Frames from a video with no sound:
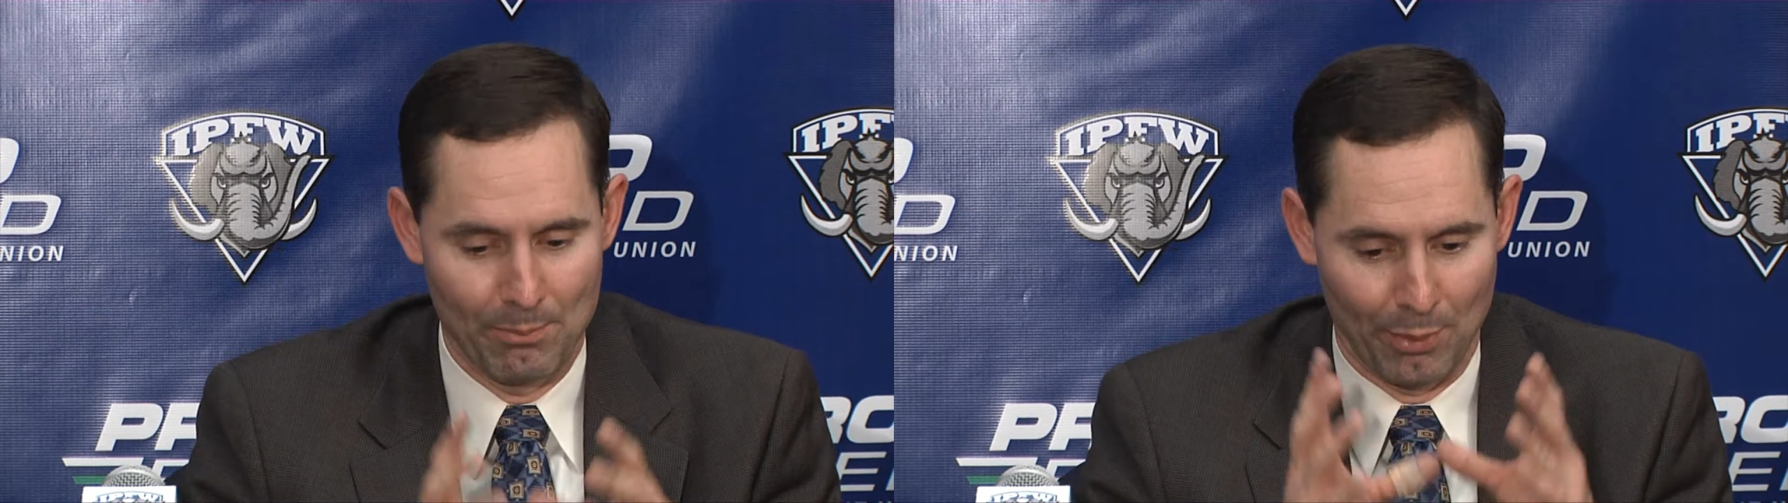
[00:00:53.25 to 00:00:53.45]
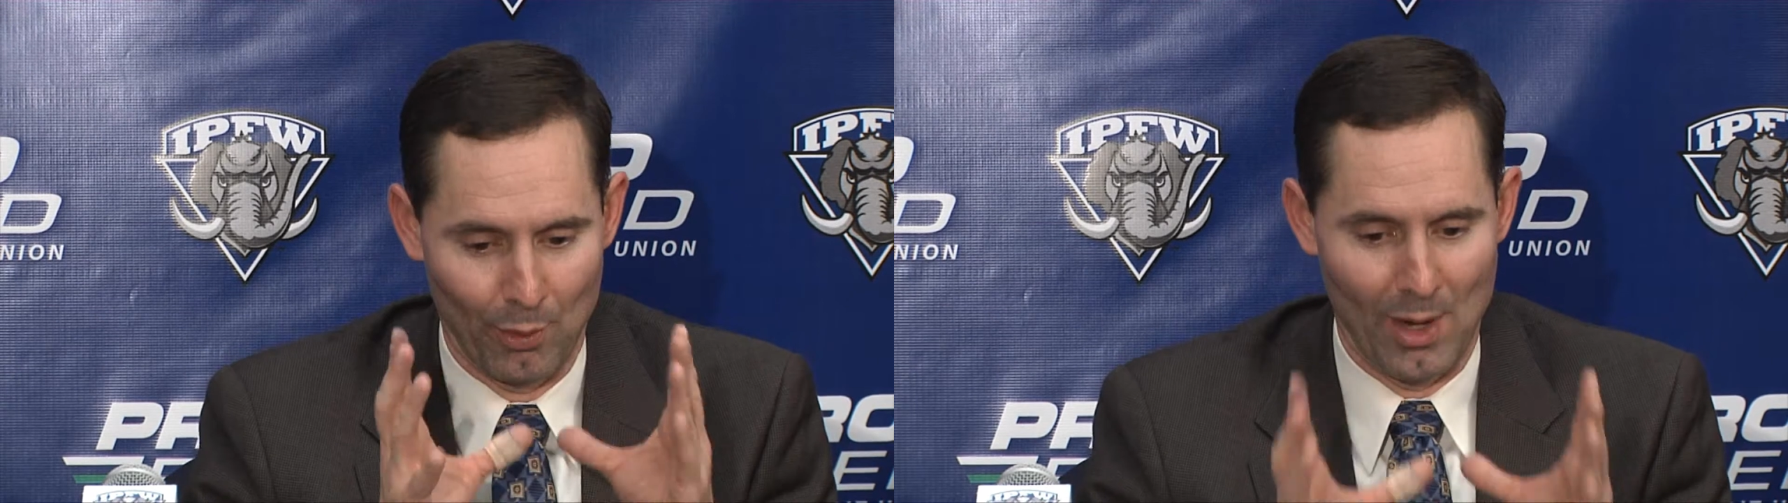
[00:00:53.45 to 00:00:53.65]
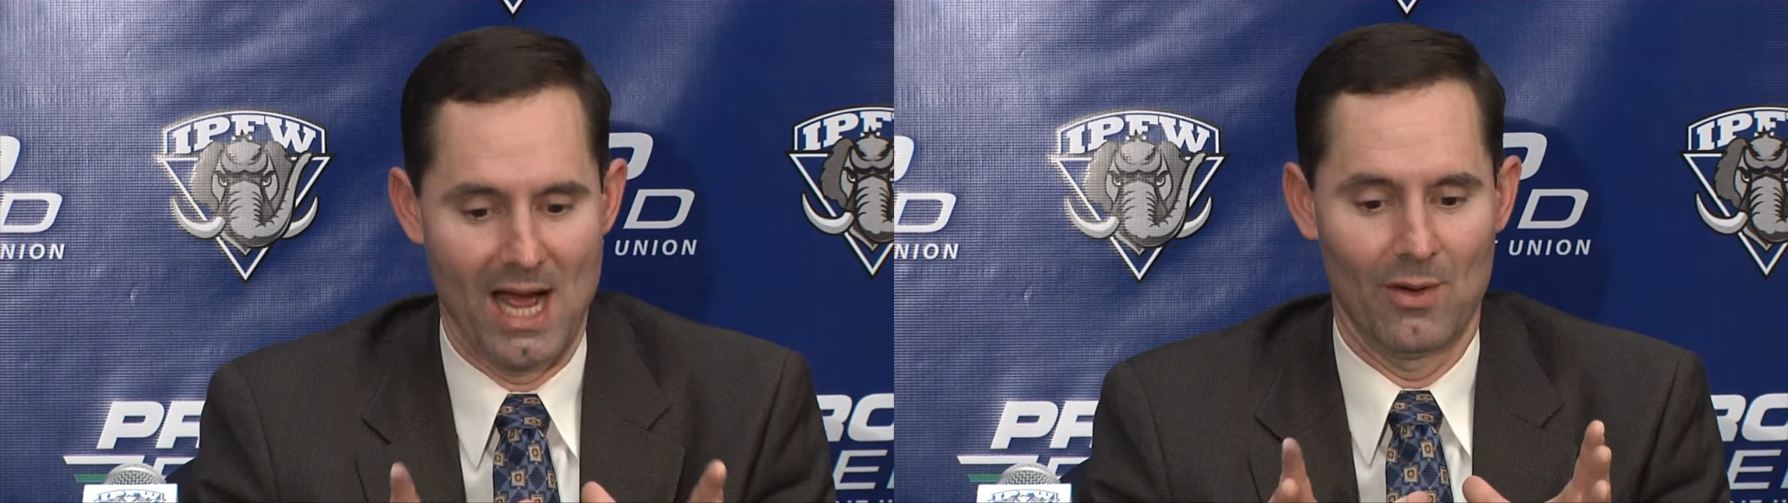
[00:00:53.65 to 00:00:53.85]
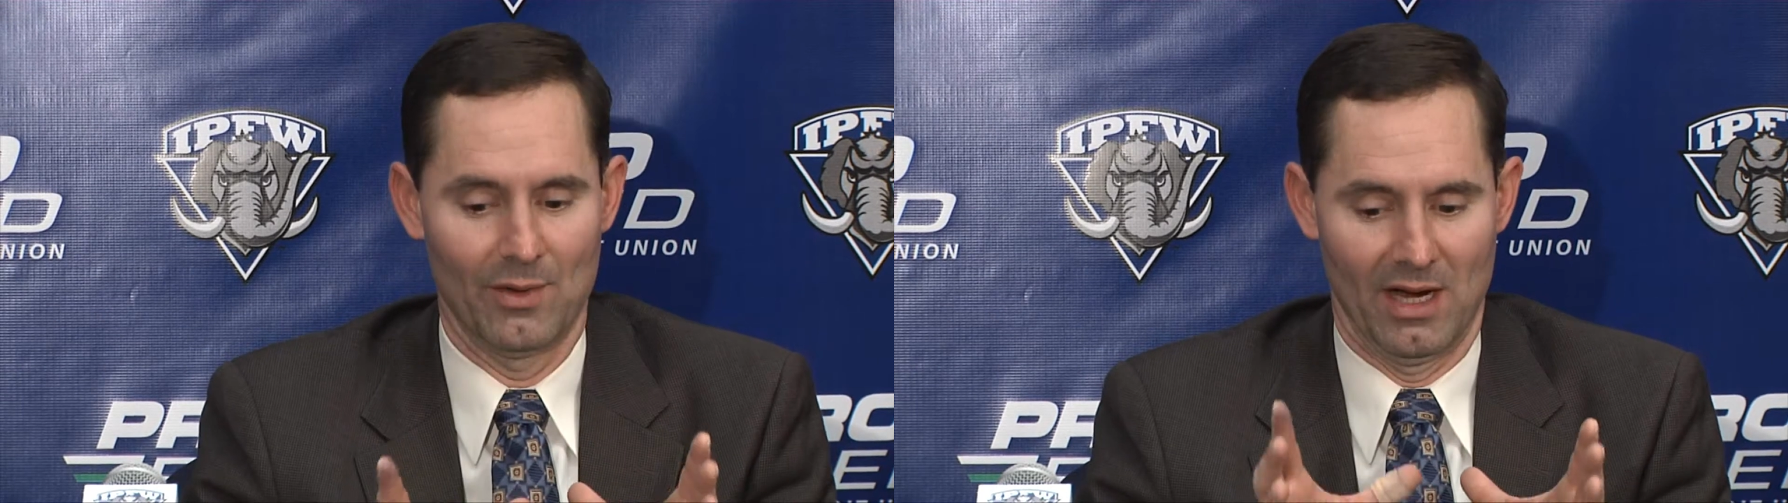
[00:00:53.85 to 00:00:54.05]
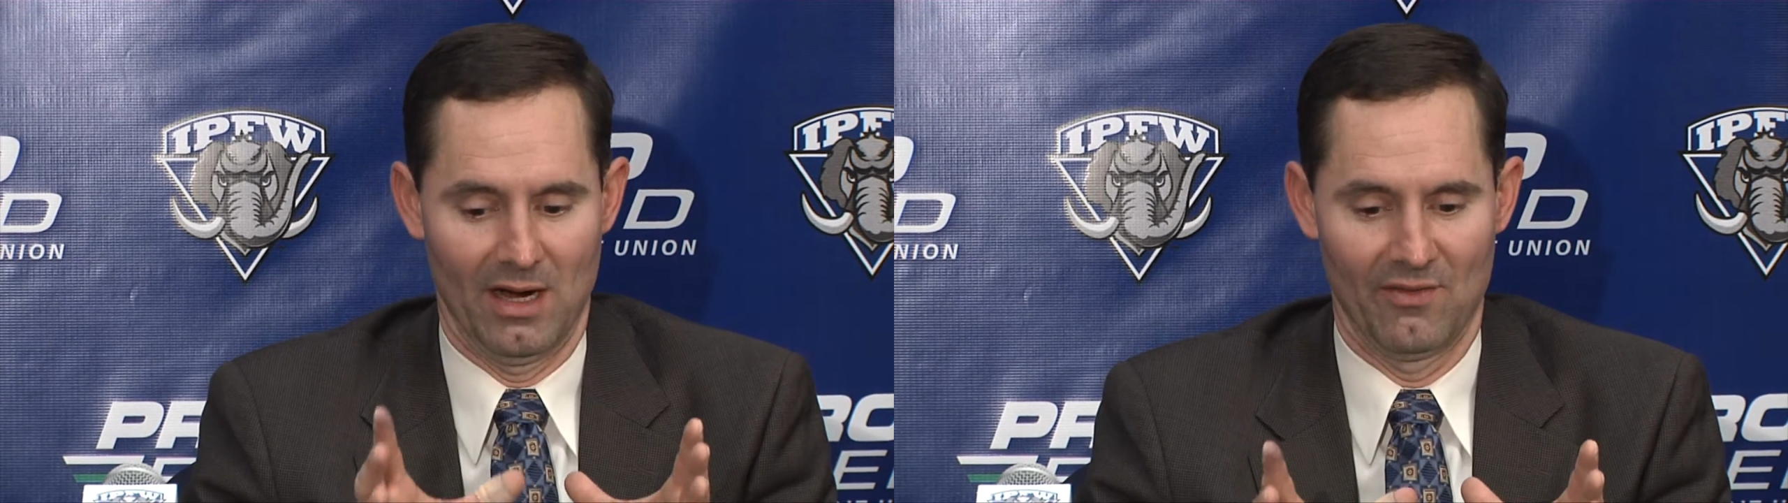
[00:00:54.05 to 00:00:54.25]
proud
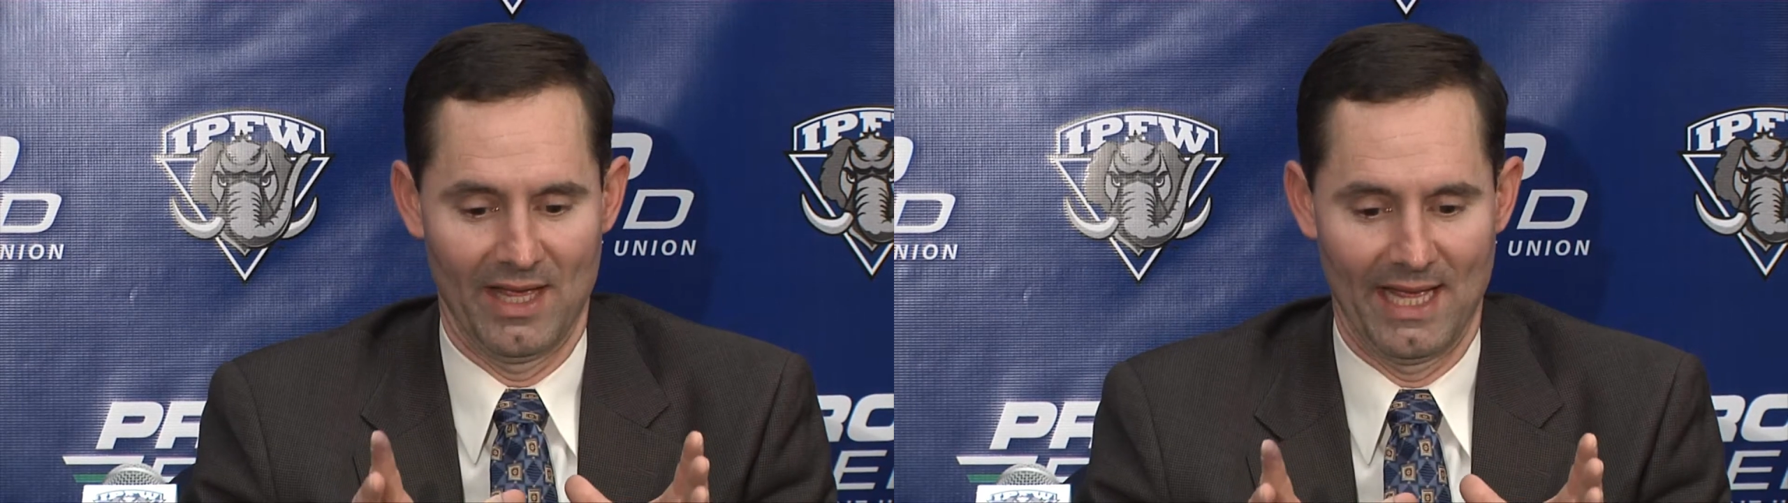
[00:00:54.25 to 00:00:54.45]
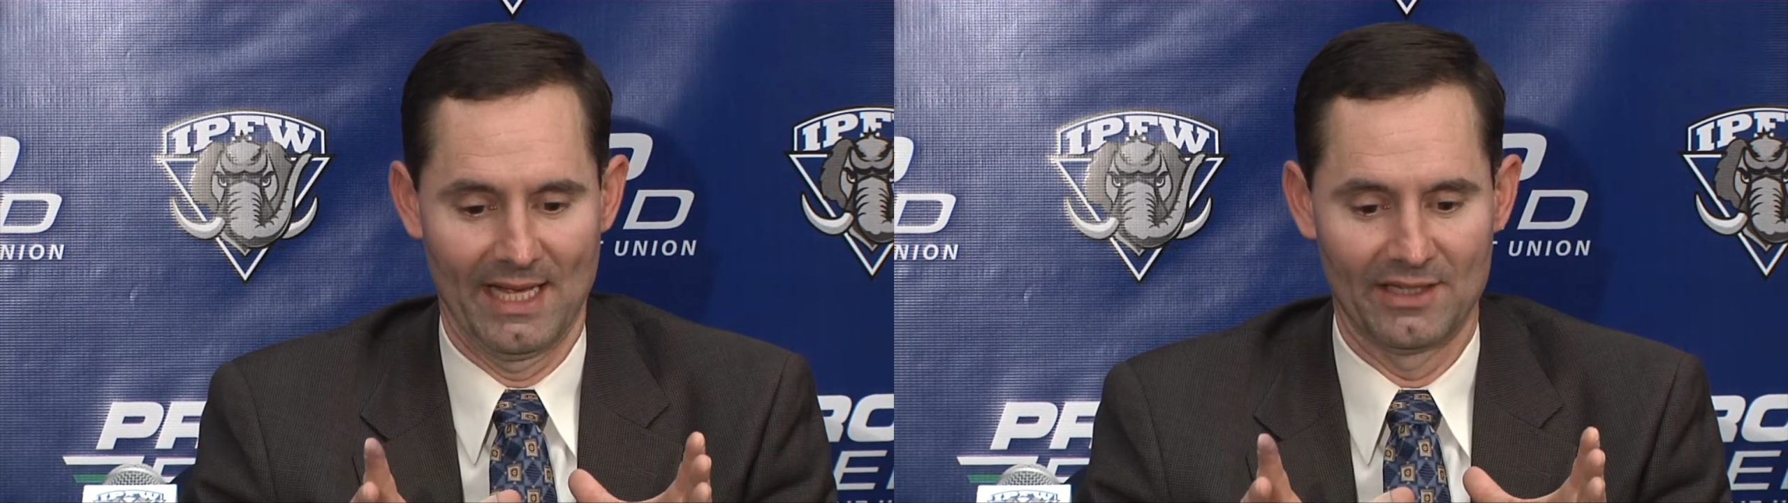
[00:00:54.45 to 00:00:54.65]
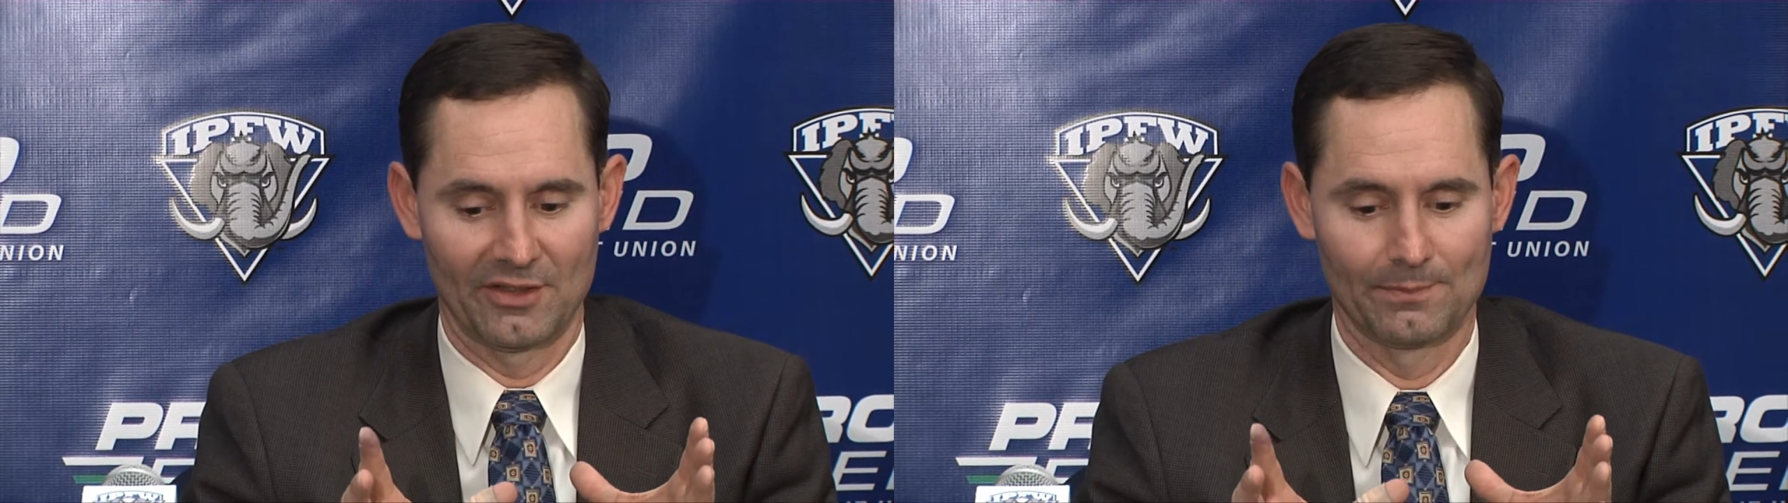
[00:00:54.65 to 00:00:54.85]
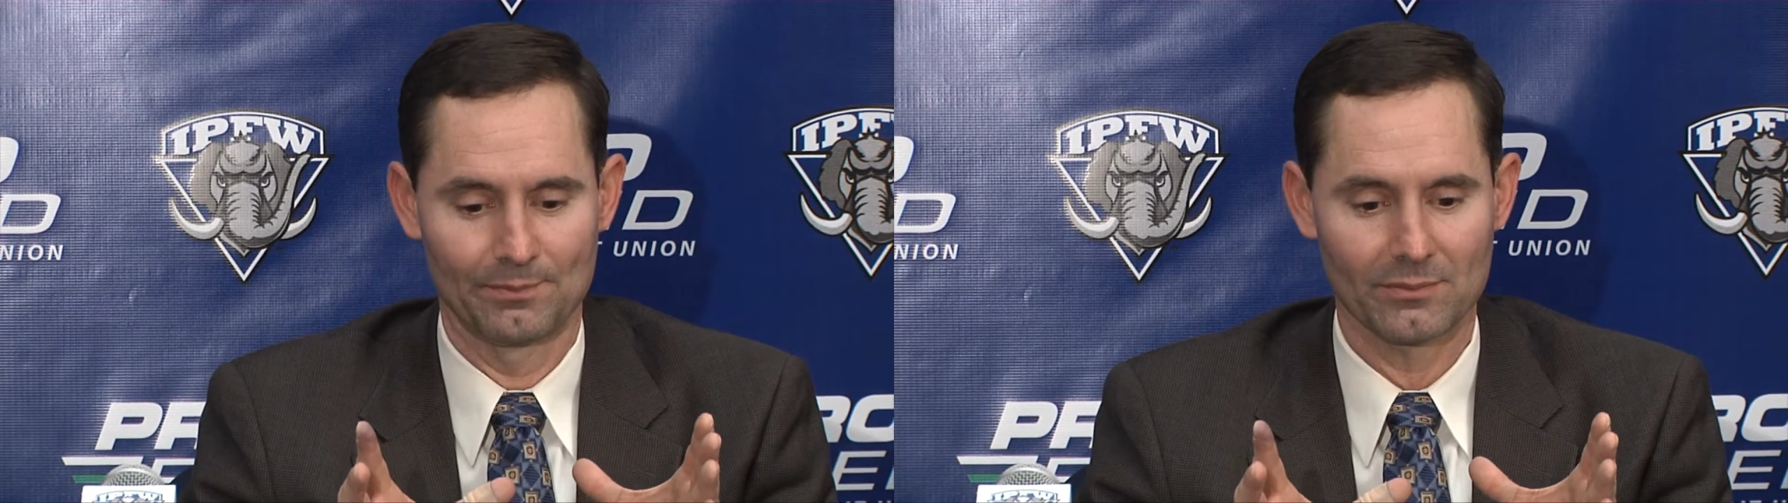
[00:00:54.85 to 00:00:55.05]
of is